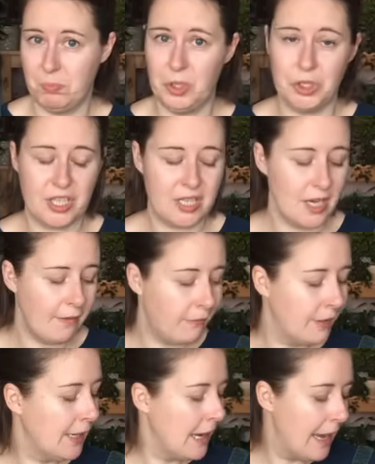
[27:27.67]
good stuff,
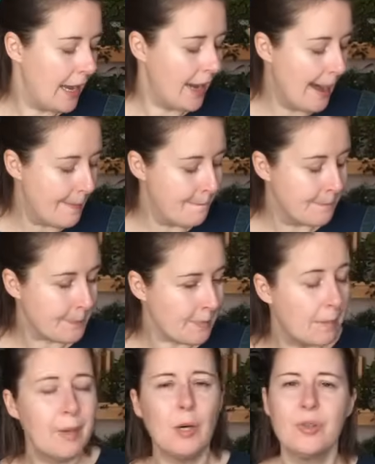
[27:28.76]
um,
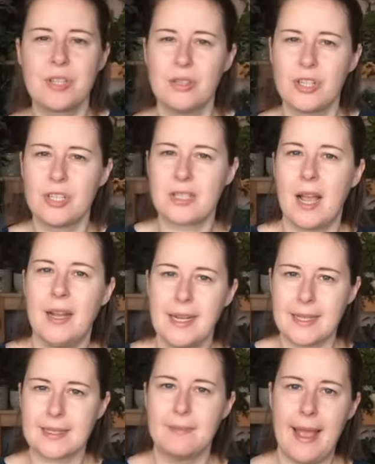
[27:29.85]
but also to just kind of
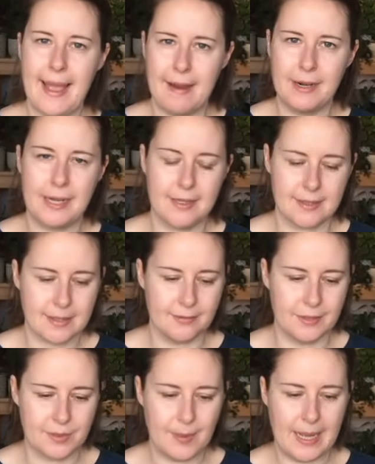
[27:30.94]
get some air in it and stuff
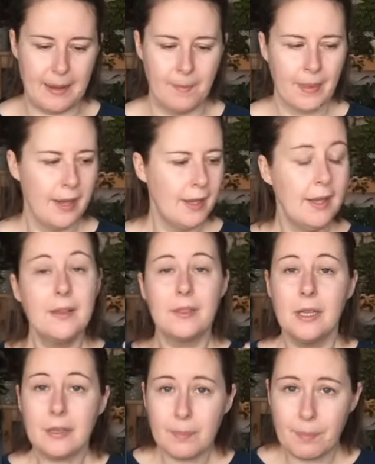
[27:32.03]
as well.
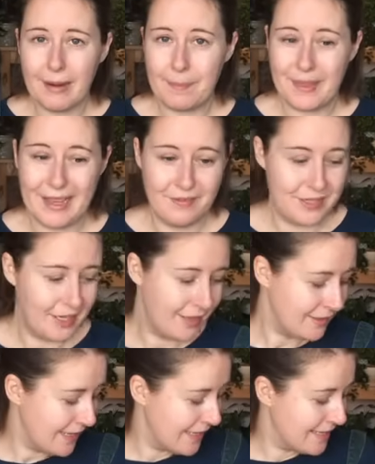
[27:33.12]
The other prep that I've
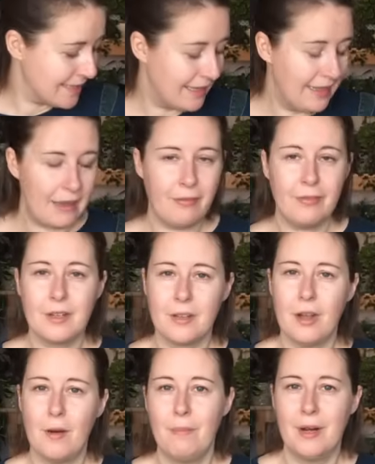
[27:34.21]
done is left the
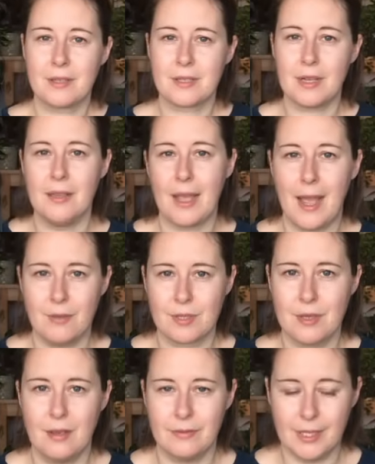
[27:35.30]
compost in the house
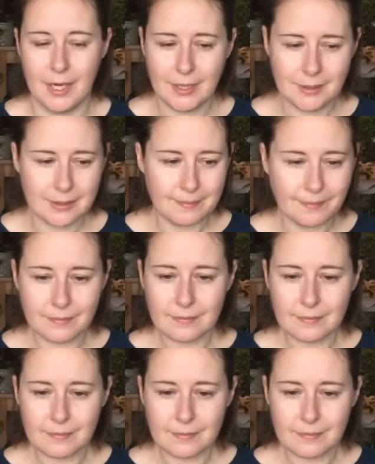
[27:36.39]
overnight.